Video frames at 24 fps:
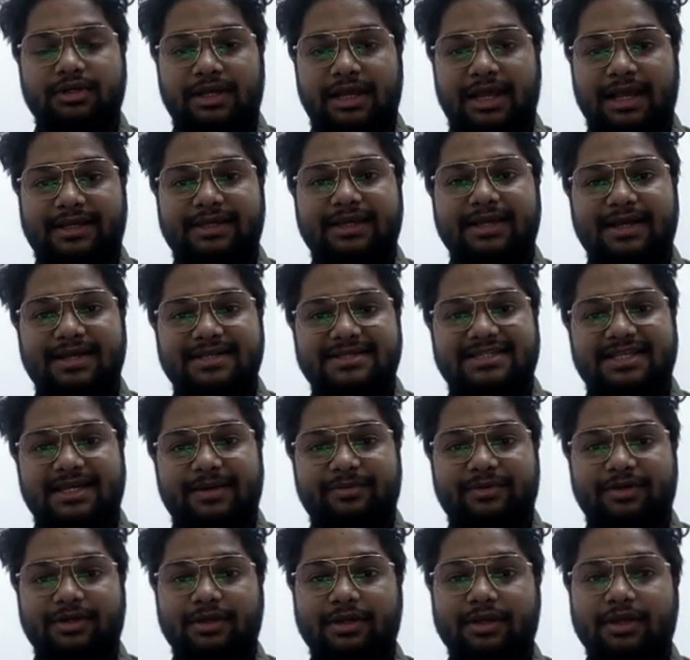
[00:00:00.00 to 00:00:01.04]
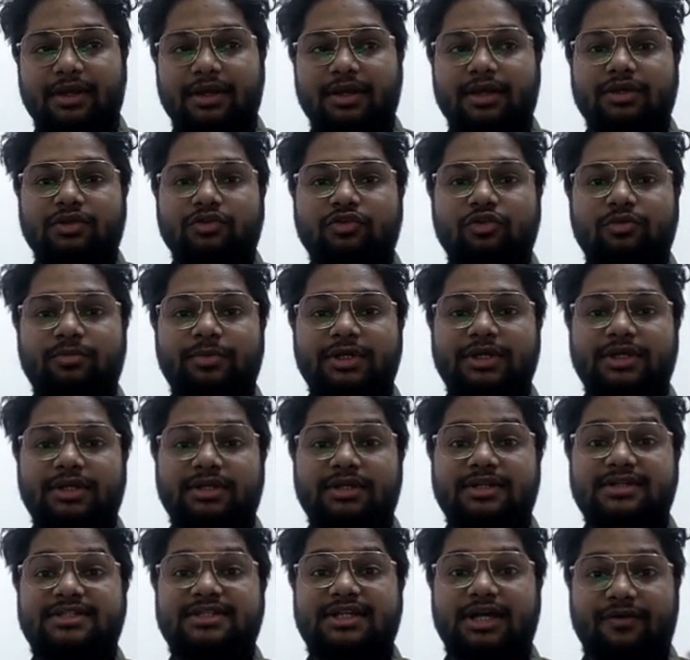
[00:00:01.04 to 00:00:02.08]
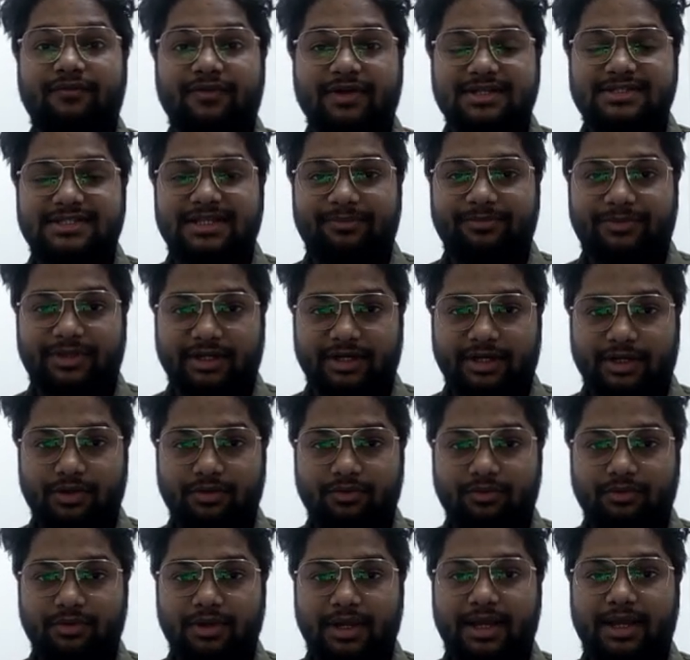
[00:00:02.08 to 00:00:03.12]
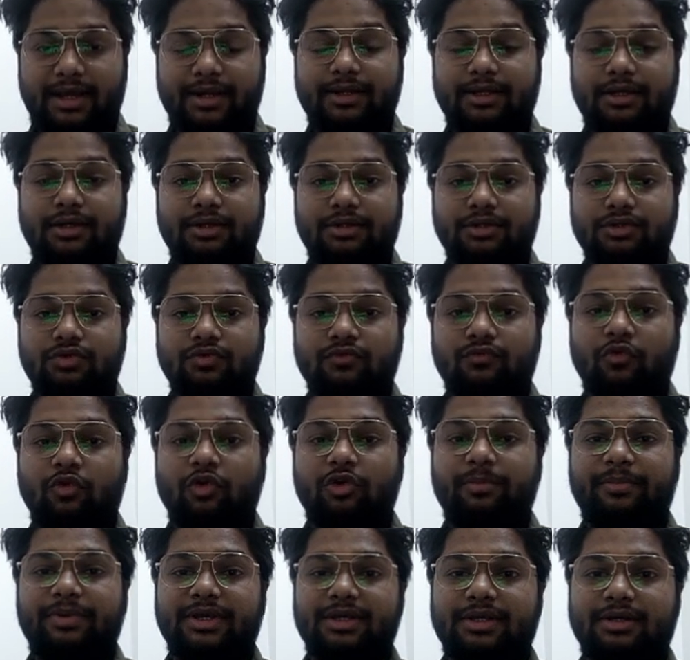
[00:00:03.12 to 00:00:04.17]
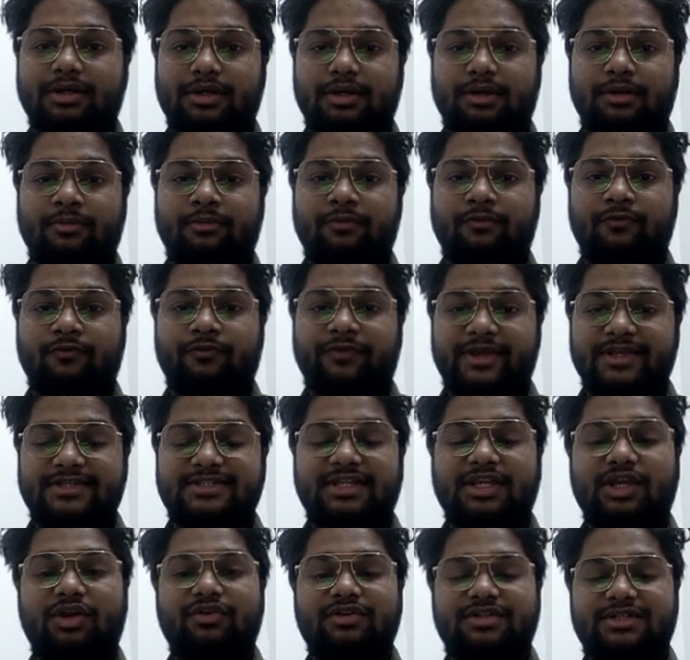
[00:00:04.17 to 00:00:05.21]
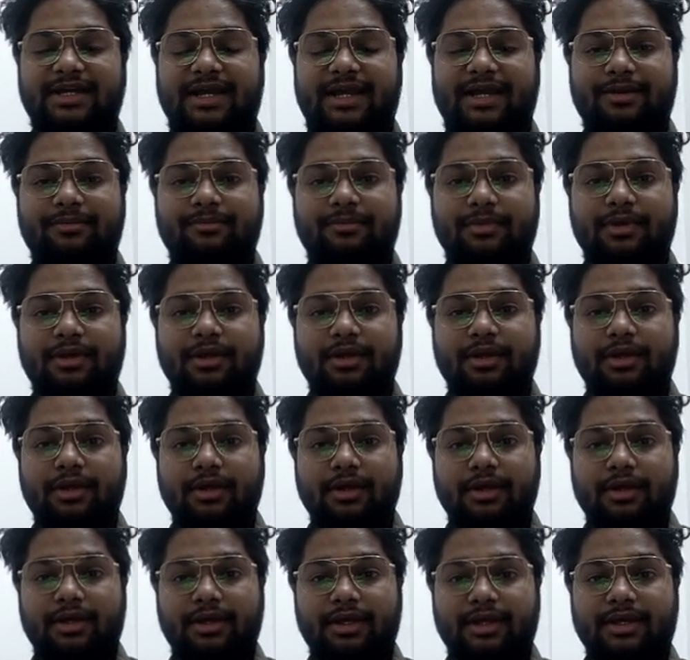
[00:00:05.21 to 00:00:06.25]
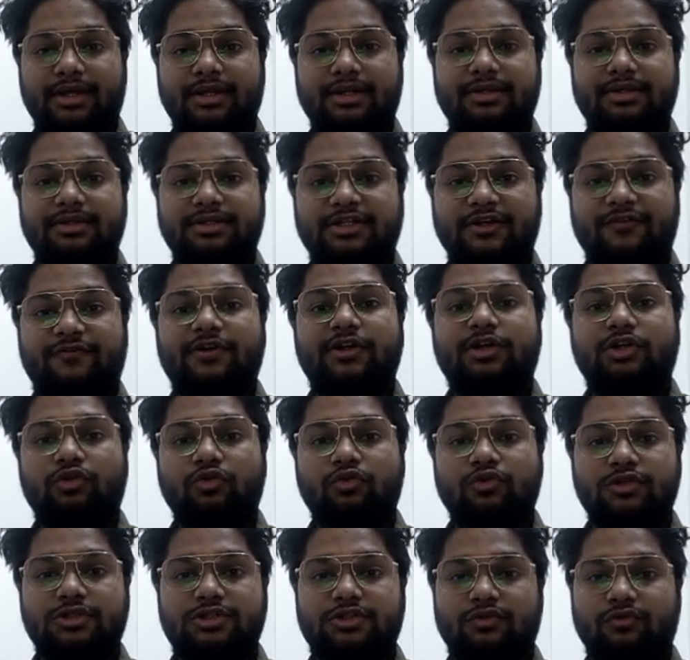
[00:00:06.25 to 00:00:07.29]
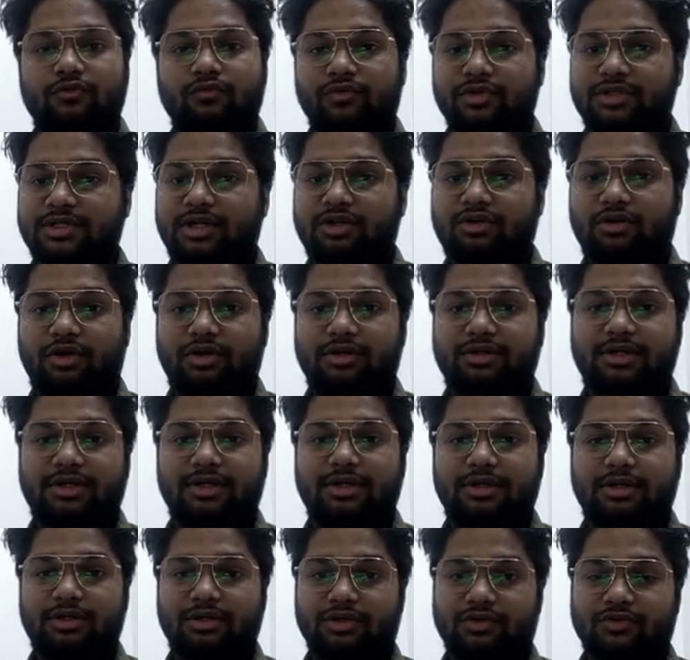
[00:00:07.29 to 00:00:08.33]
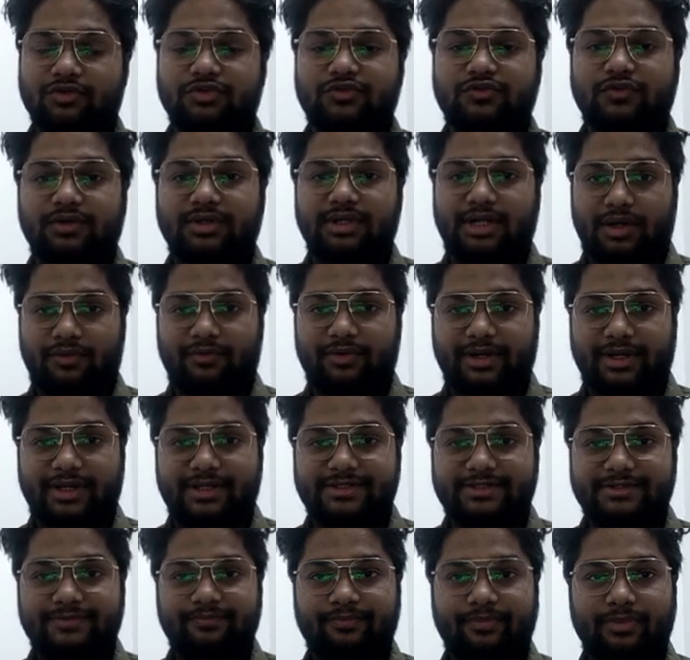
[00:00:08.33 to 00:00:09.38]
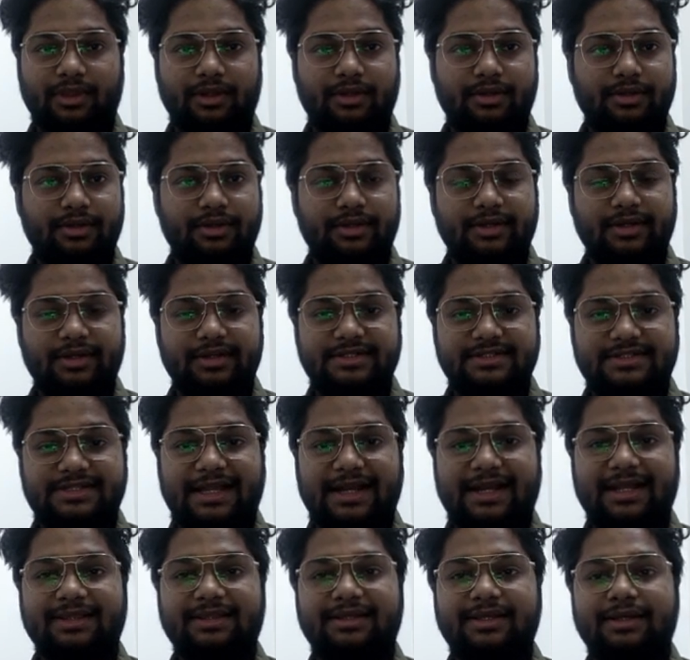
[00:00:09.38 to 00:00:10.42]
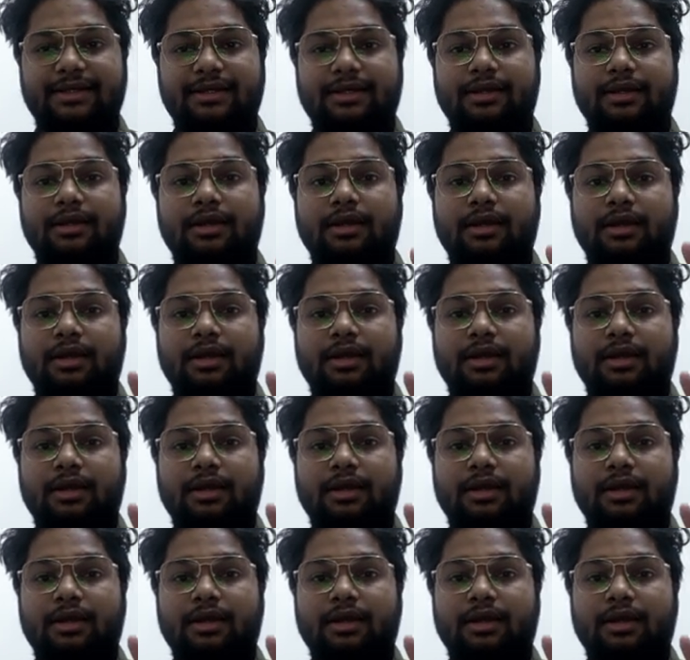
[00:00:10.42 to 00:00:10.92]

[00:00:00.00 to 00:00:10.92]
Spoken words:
hacking concept. You'll be discovering something new, and you won't be wasting your time in different tools which are not useful nowadays. Second thing,